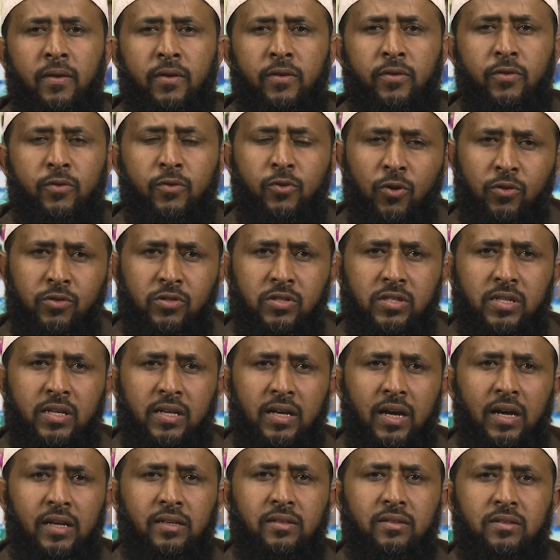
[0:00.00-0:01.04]
You don't say
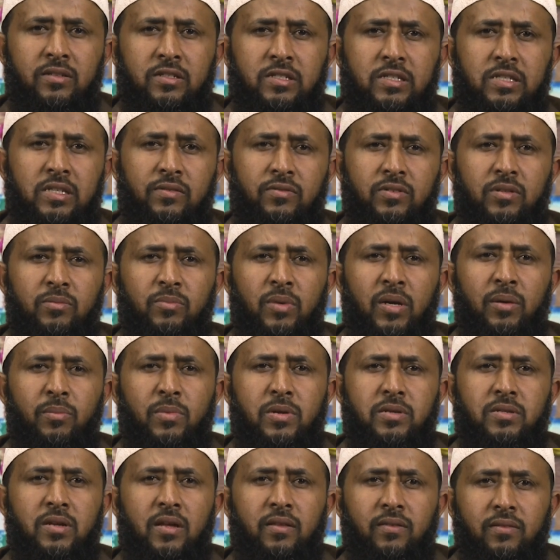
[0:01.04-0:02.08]
I'd received maybe
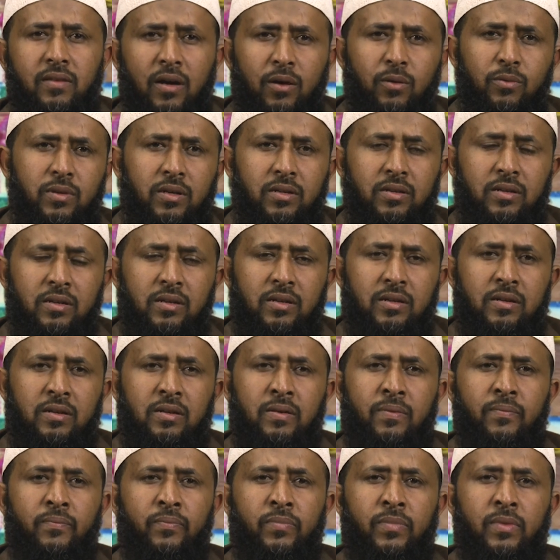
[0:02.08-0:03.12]
10,000,
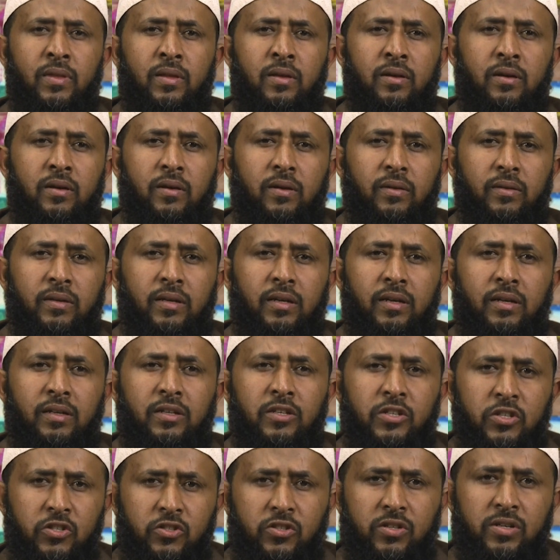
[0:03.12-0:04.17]
okay,
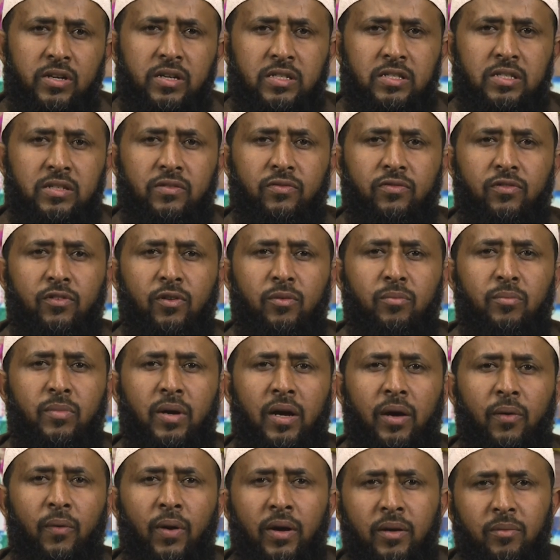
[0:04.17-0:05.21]
interest from
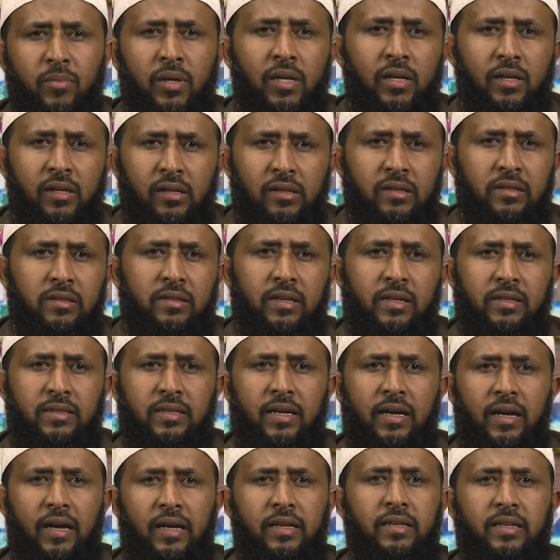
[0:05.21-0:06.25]
my 1 million that
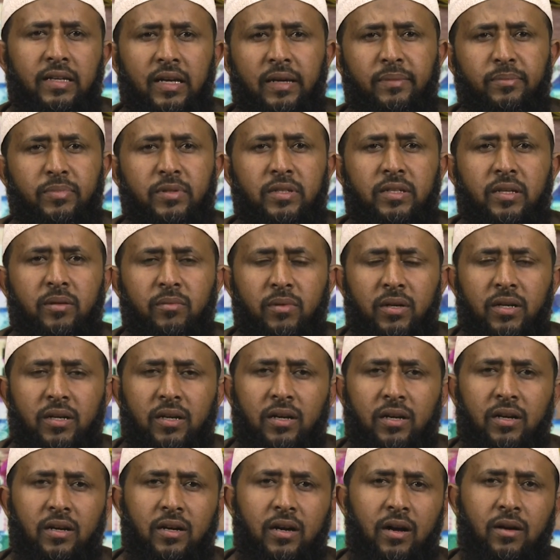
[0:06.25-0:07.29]
I had kept in a bank
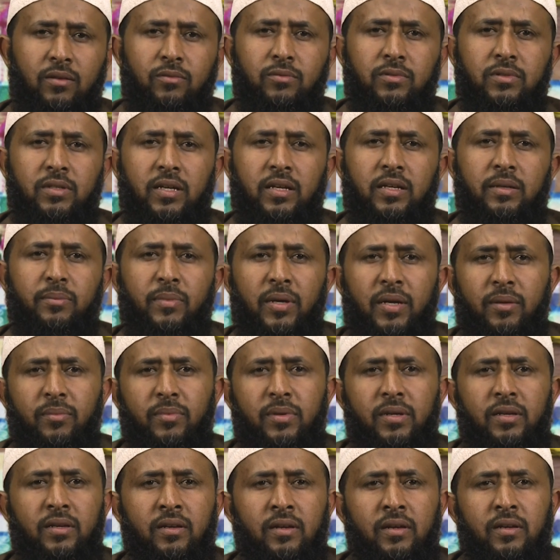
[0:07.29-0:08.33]
account, and
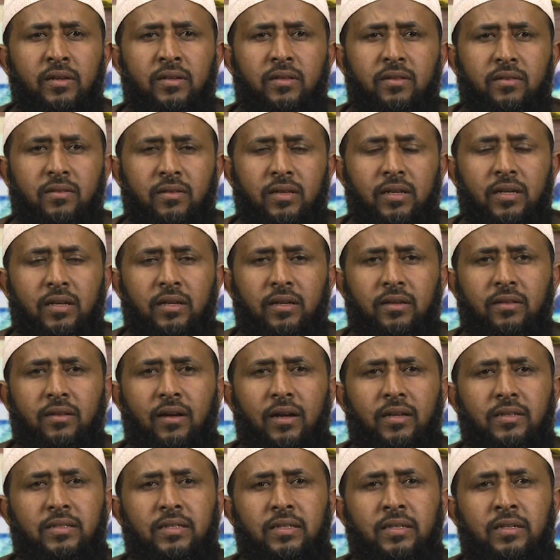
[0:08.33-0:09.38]
maybe think
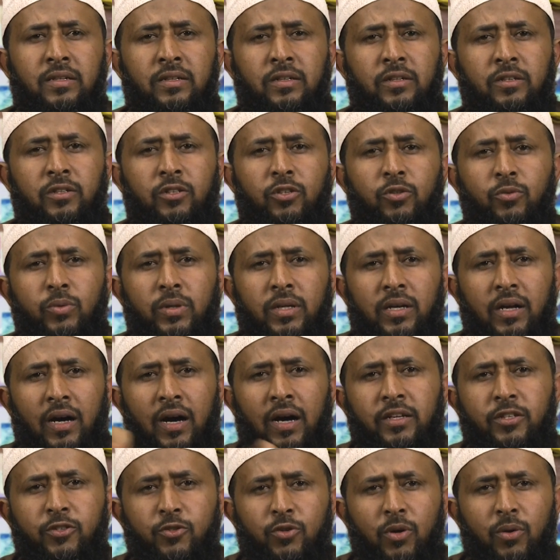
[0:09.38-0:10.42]
that you will
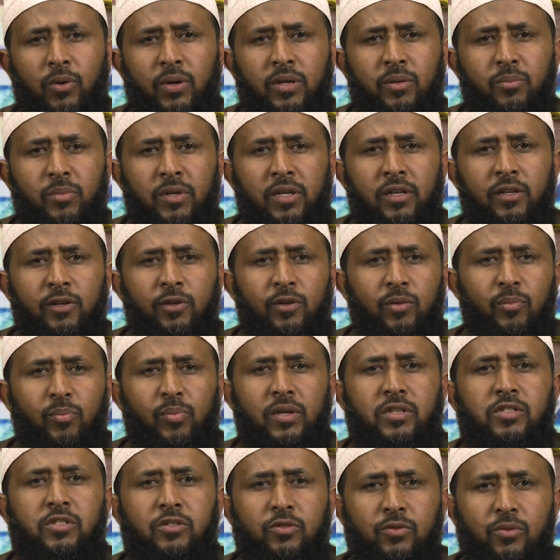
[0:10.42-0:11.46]
add your 1 million
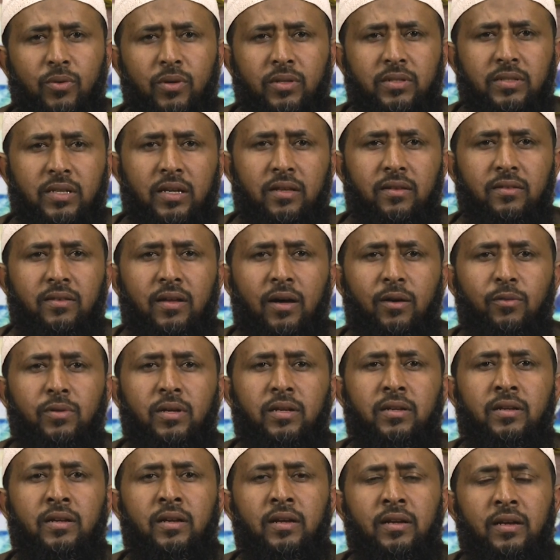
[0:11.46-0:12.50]
plus your
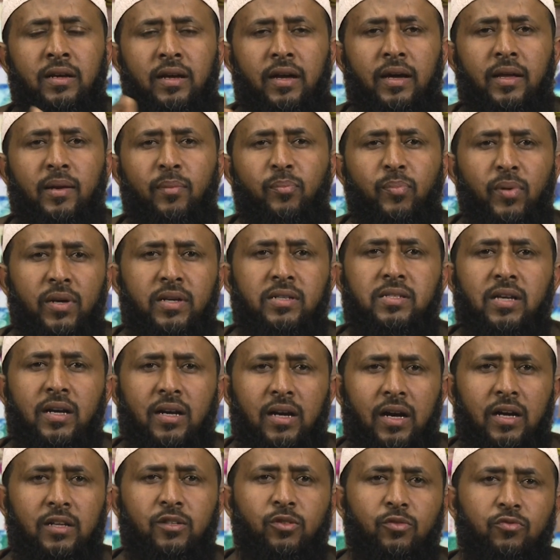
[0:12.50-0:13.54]
10,000 and pay
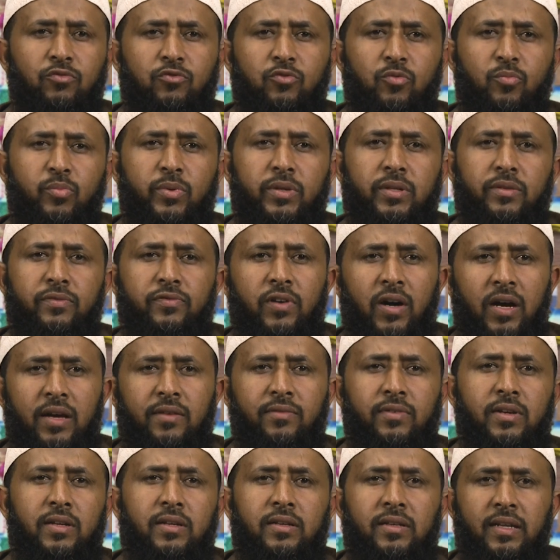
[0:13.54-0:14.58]
zakat of
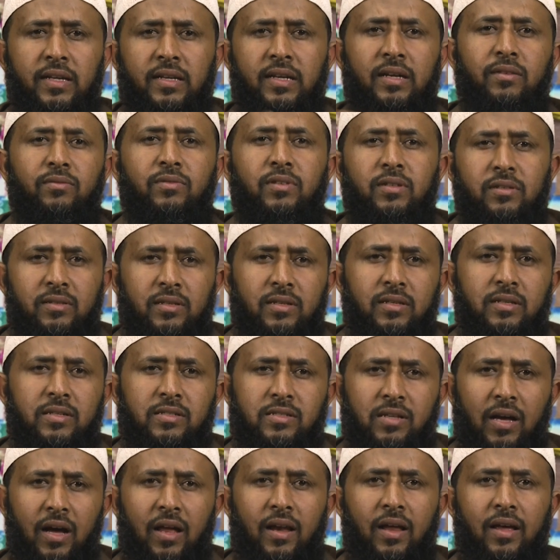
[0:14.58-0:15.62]
2.5 and then everything is
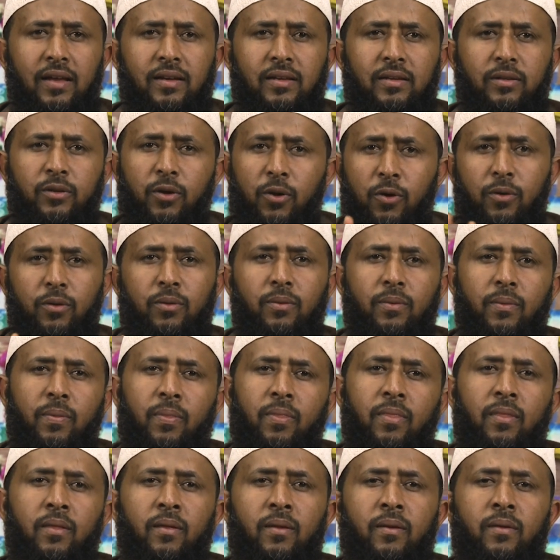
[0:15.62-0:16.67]
halal. No,
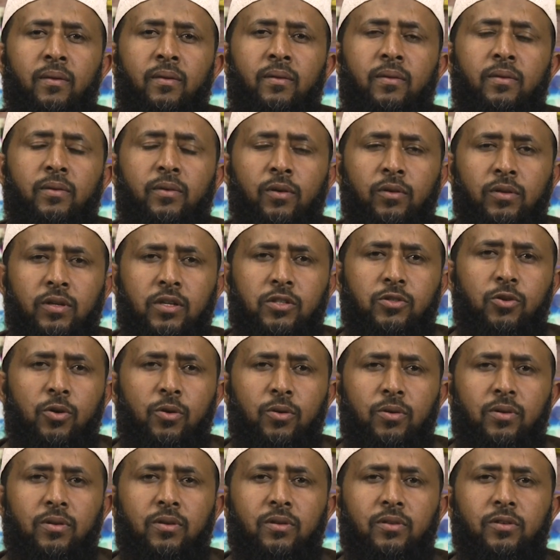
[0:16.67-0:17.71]
not at
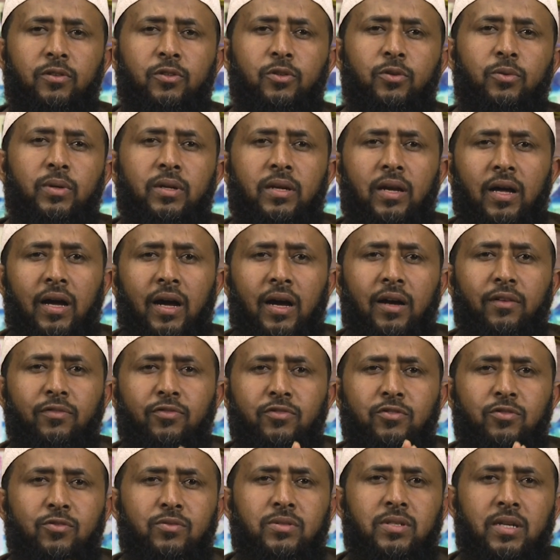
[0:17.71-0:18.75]
all. You will have
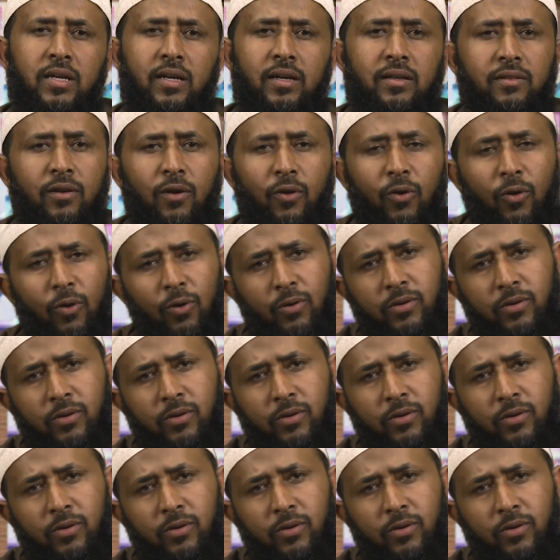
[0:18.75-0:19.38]
to take the whole